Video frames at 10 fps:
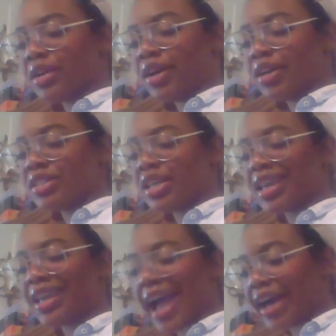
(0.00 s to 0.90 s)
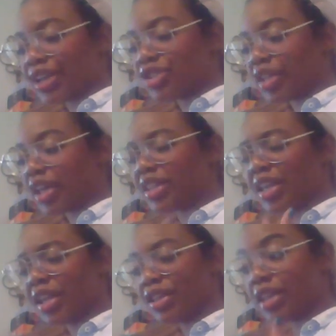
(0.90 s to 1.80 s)
on taking action. Like
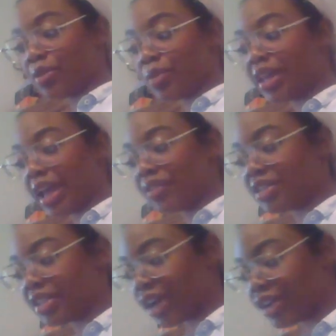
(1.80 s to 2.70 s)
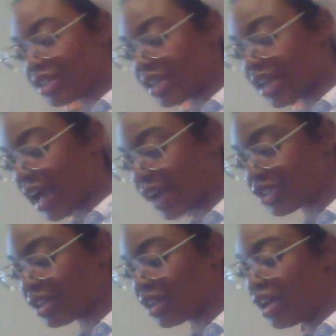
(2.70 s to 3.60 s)
they really have a desire to take
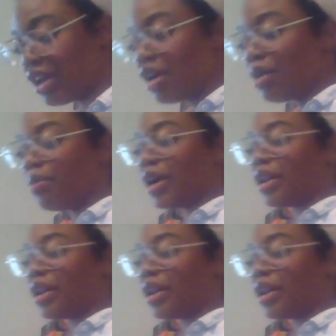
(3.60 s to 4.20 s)
action, but